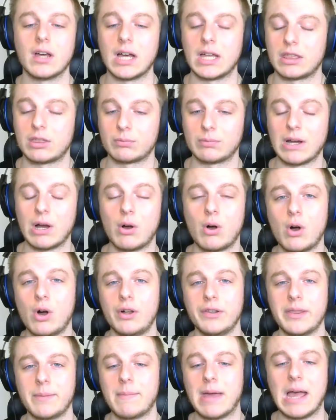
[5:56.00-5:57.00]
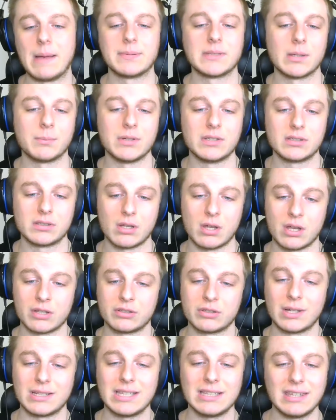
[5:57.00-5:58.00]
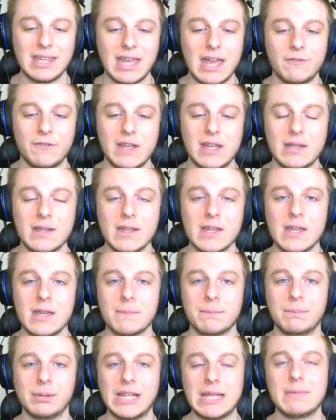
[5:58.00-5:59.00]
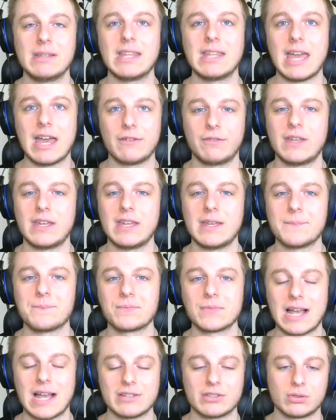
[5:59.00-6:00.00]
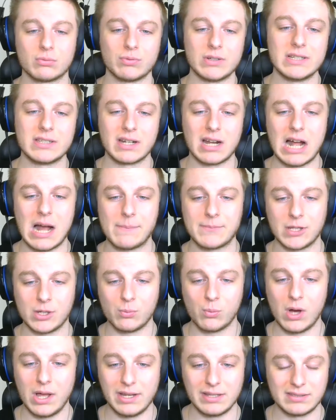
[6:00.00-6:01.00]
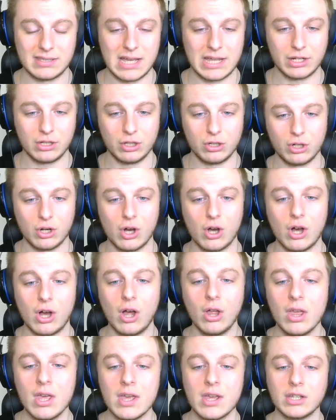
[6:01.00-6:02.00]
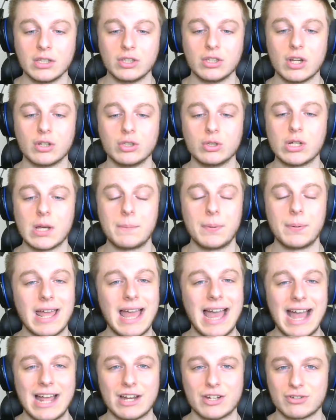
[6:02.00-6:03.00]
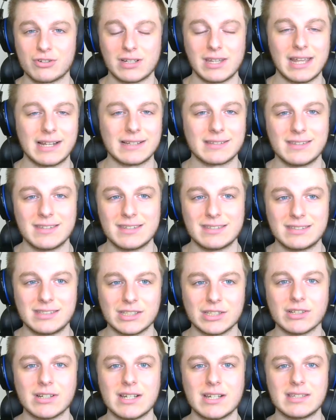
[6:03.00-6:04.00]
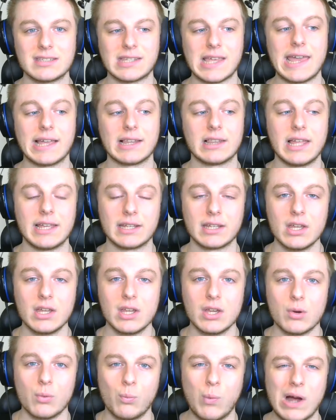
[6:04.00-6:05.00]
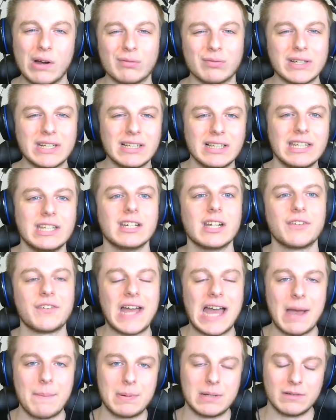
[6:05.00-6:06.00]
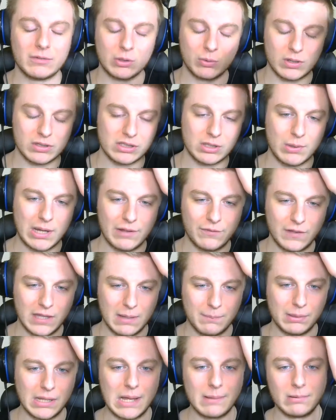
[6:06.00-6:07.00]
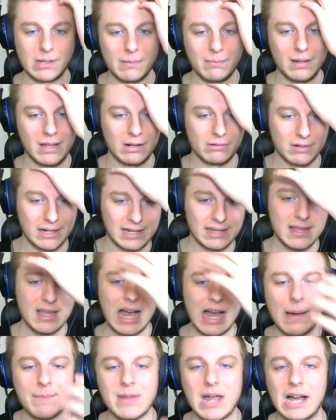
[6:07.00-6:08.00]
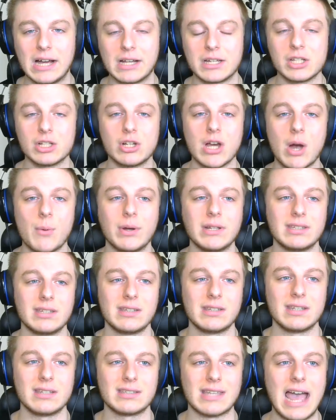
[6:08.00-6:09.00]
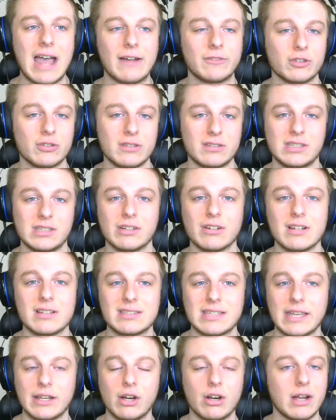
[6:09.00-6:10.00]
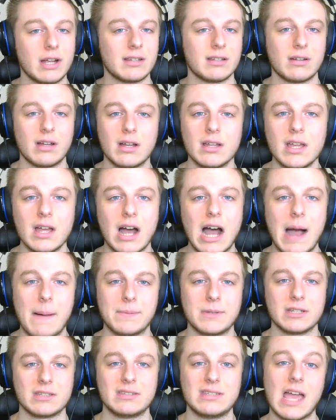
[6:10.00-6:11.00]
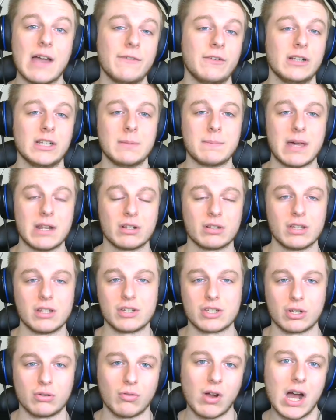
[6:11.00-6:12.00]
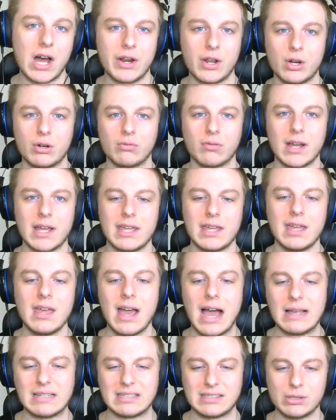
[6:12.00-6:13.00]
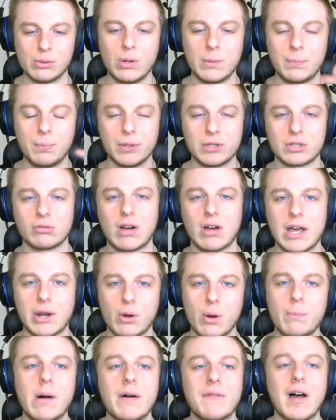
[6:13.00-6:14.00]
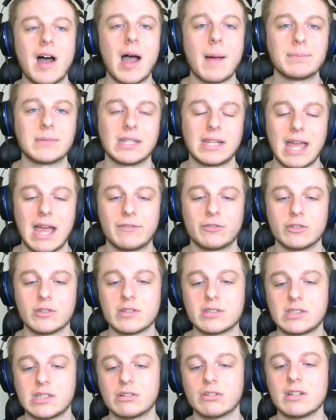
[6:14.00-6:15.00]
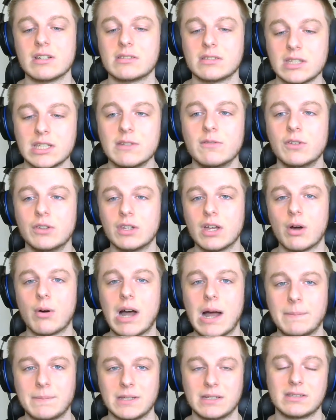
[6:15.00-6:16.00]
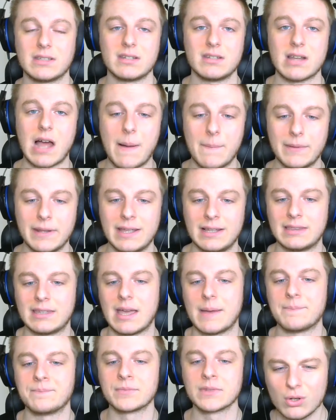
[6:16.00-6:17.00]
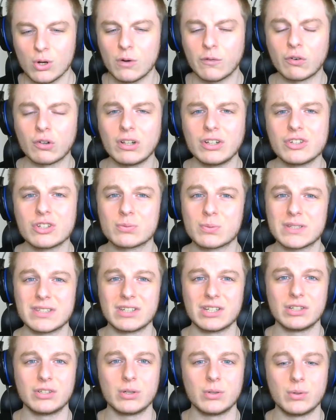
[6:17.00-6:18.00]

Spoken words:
throughout all the maps that we saw. So I think the F8, blaming the F8 as the reason OpTic won is not a good call. You know, you could asterisk next to the series saying like, what really could have happened if there was no F8, blah, blah, blah, right? I'm not going to go into this after the series saying, all right, OpTic's definitely better than Toronto, right? I still would put Toronto above OpTic after the series, even though OpTic did dominate them. Overall, it just wasn't a